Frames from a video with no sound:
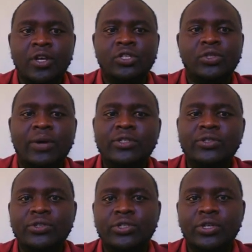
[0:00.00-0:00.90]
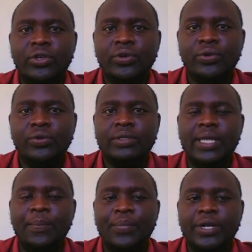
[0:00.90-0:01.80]
So I want to show you
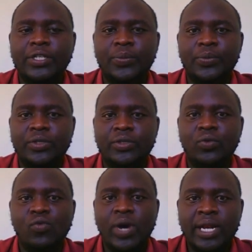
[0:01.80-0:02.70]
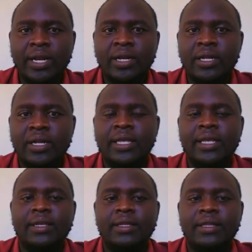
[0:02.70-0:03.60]
some principles. One,
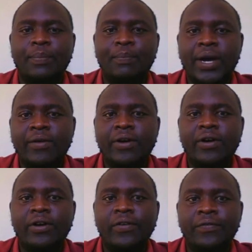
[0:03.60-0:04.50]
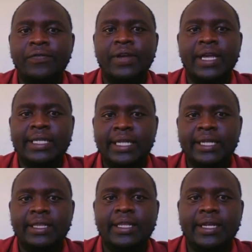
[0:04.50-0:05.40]
the power of
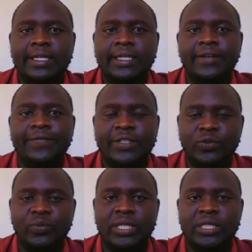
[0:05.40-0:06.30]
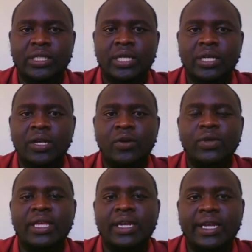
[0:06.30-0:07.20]
getting the right investment
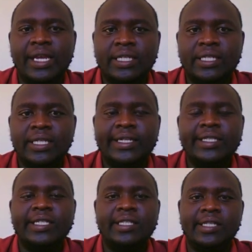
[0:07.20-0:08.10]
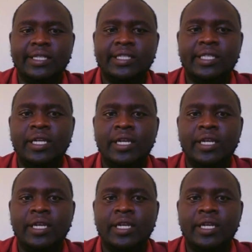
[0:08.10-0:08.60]
with the right interest rates.